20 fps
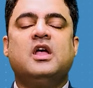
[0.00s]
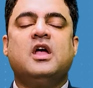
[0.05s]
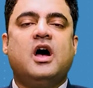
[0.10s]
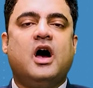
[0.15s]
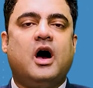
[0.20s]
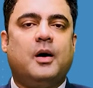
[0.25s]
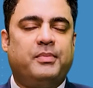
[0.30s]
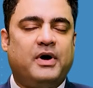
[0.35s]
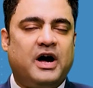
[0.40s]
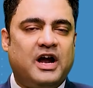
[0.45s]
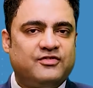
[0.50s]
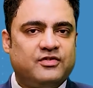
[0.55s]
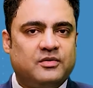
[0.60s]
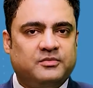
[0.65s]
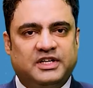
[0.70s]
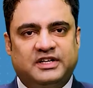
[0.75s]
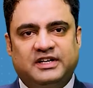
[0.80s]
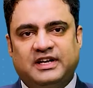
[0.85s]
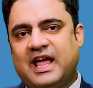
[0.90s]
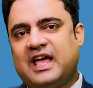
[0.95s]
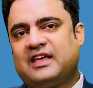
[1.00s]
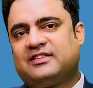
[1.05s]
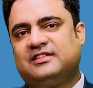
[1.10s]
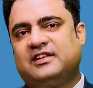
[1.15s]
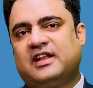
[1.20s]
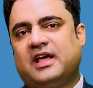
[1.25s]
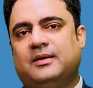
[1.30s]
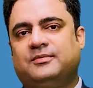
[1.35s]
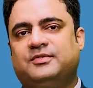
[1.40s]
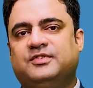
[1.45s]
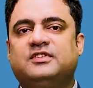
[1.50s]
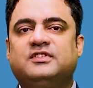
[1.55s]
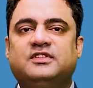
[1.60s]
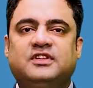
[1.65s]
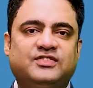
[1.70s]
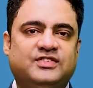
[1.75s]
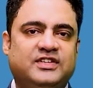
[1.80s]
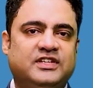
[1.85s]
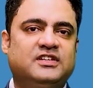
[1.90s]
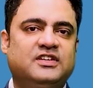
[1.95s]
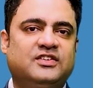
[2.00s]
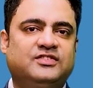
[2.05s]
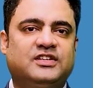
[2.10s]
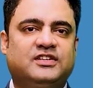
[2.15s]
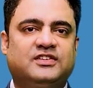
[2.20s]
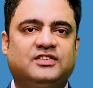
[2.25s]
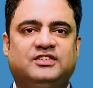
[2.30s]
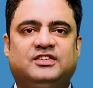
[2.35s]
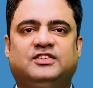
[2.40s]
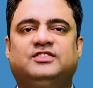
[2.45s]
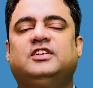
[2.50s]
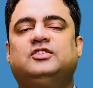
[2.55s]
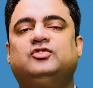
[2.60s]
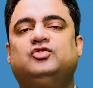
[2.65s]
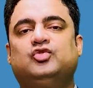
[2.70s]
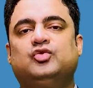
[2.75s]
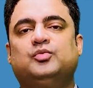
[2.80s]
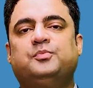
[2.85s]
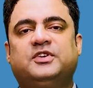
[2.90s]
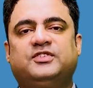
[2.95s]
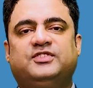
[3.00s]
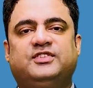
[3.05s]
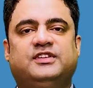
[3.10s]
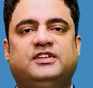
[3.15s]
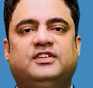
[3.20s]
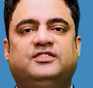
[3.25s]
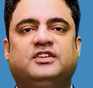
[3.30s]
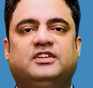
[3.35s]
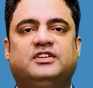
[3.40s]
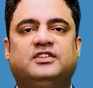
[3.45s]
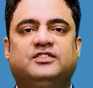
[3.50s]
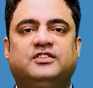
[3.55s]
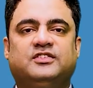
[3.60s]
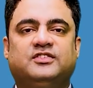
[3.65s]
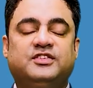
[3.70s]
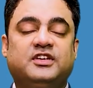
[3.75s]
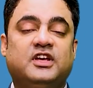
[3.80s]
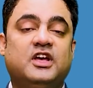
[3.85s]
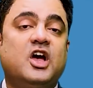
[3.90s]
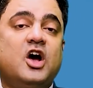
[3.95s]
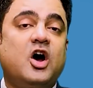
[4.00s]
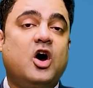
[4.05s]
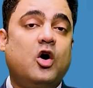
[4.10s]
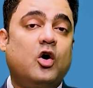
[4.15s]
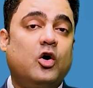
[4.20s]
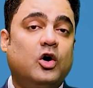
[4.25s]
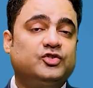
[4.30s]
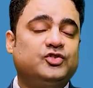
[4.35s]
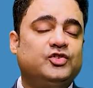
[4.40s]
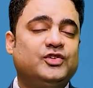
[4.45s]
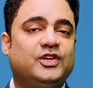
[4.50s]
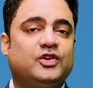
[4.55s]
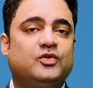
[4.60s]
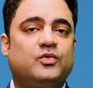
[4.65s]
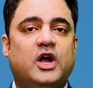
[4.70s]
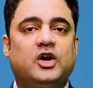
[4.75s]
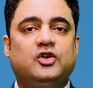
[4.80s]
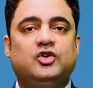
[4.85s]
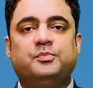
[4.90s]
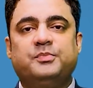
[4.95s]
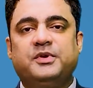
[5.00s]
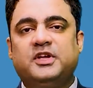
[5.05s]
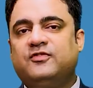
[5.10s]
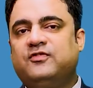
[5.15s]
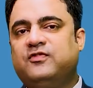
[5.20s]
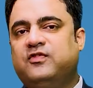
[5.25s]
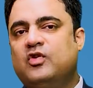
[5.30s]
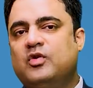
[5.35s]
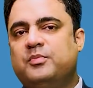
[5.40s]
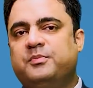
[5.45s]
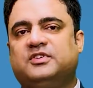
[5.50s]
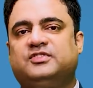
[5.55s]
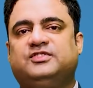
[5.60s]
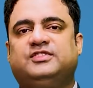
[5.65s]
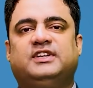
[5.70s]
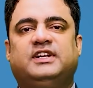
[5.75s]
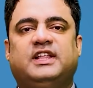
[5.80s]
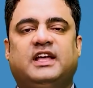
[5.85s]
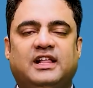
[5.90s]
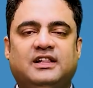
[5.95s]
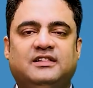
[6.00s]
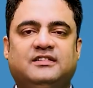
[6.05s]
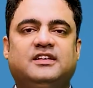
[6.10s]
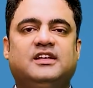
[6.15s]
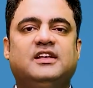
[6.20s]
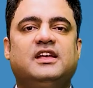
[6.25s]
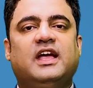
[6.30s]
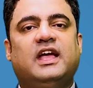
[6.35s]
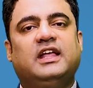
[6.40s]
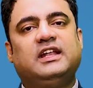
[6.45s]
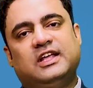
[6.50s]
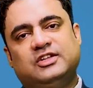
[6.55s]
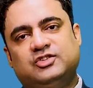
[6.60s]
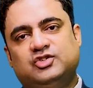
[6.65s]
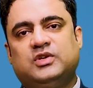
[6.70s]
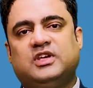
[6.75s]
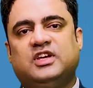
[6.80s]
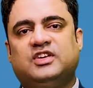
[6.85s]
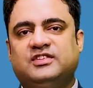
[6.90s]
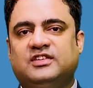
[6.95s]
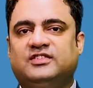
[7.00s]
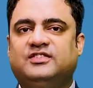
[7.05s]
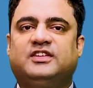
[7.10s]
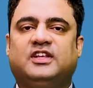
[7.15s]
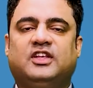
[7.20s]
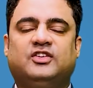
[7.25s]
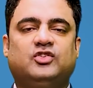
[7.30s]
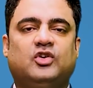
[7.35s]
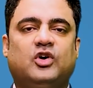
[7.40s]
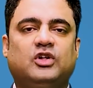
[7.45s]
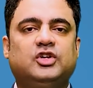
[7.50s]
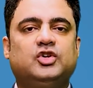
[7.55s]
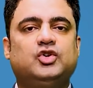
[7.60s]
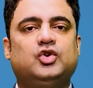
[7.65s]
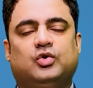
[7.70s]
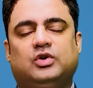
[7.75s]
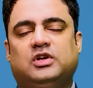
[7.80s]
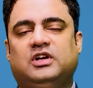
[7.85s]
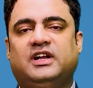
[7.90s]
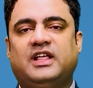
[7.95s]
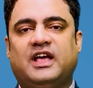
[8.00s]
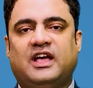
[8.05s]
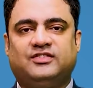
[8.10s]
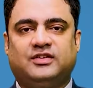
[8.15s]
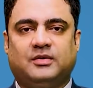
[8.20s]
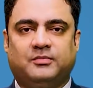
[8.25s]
Apart from the tax slabs, the senior citizens and super senior citizens are also required to pay 4% health and education cess on the total tax